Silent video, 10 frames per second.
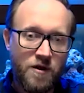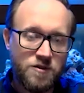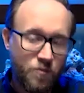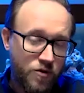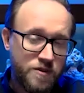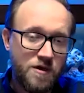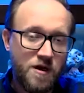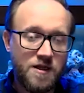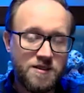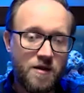to put us in an
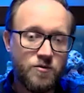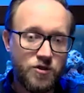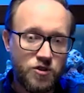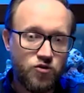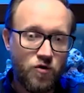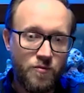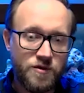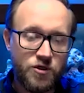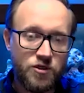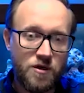exceptionally strong
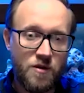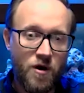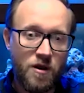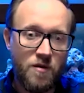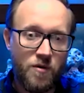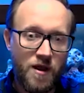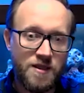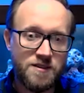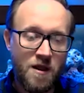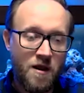position in the marketplace.